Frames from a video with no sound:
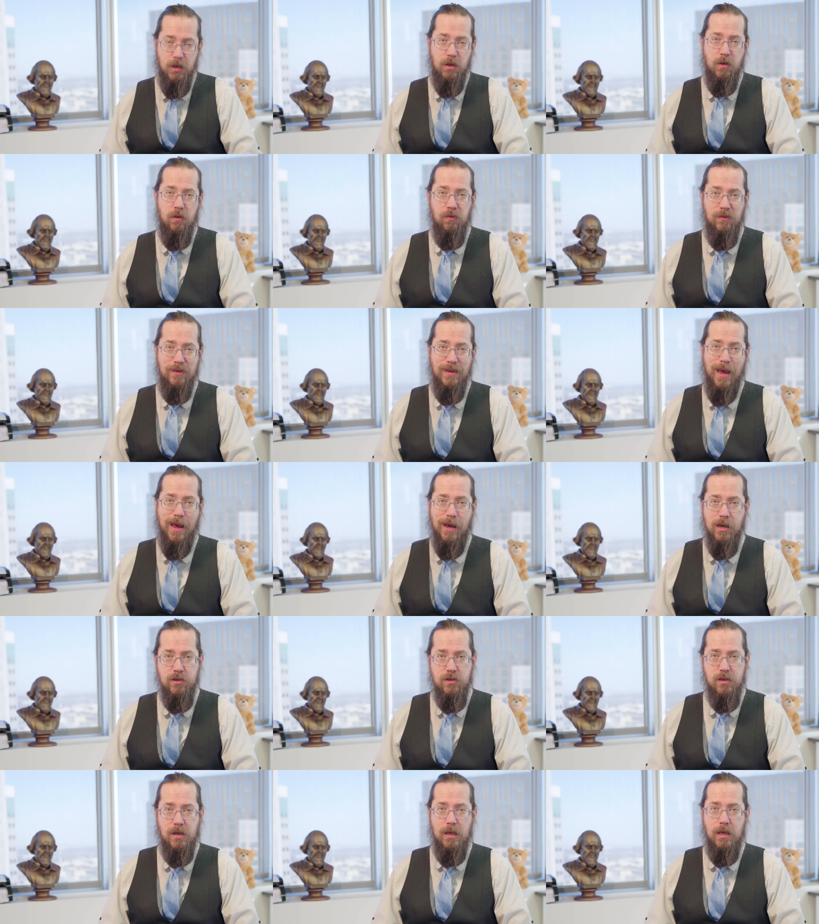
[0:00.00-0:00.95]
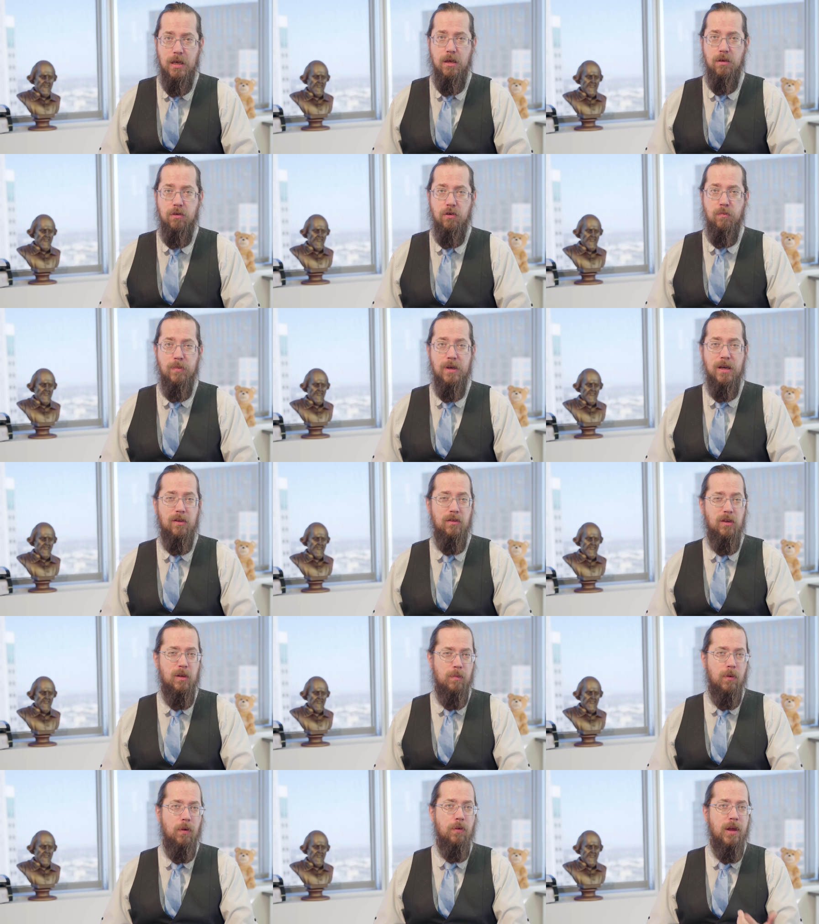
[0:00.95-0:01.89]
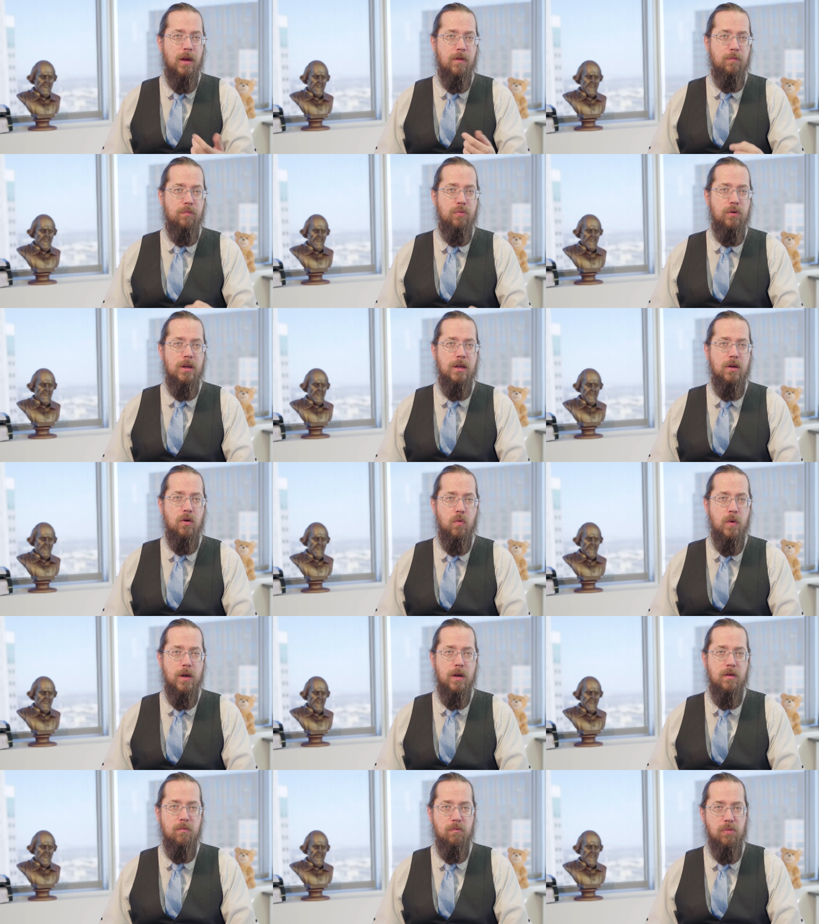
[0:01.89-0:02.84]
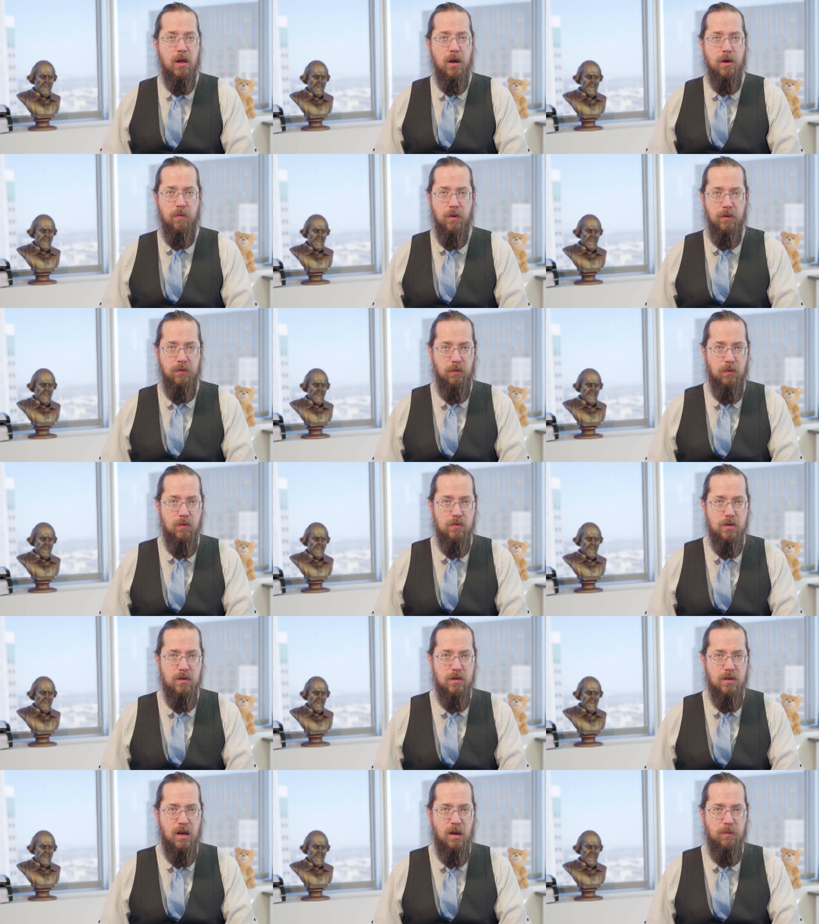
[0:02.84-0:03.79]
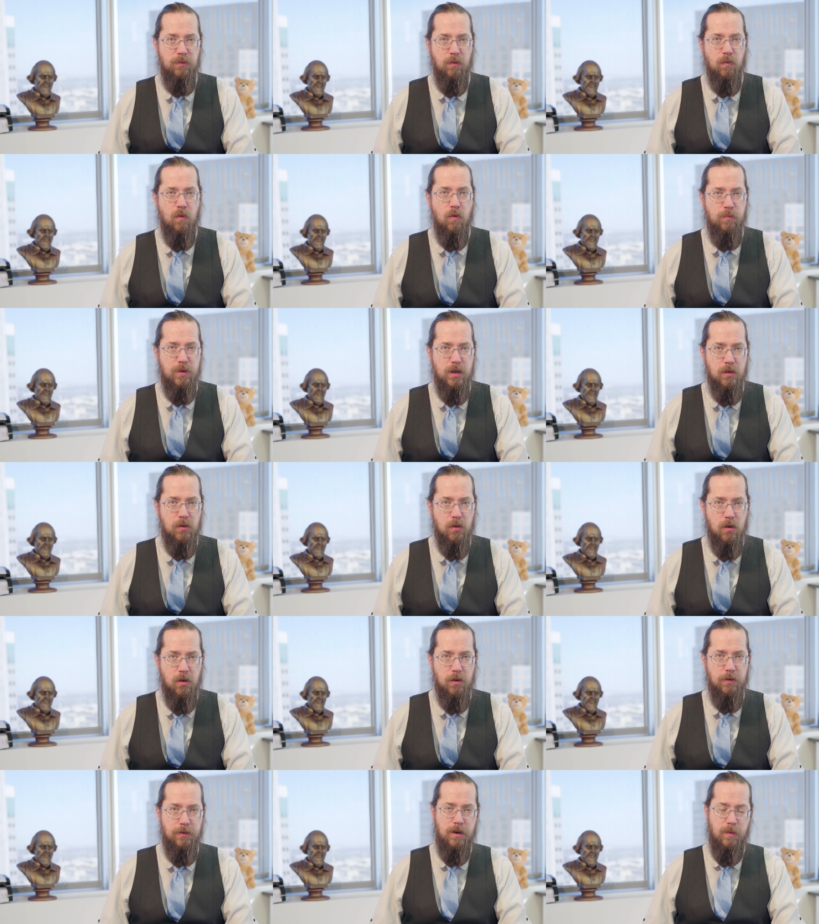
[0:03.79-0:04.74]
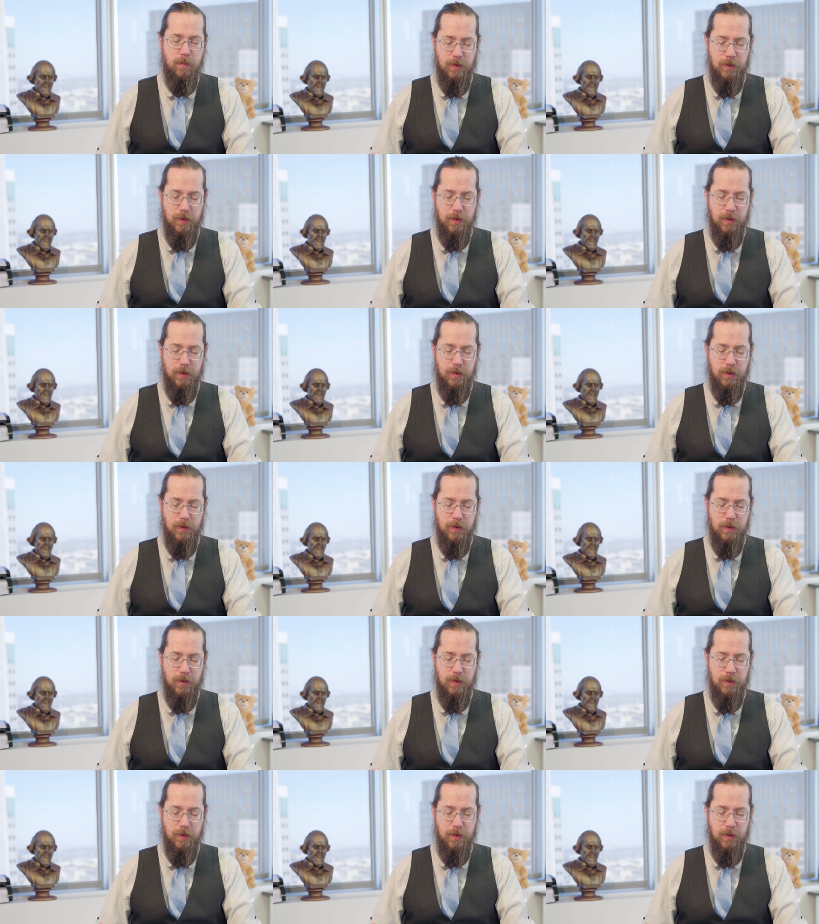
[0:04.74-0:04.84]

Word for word: going to use Dash to Ether because they both have pretty quick block resolution times. It won't be a long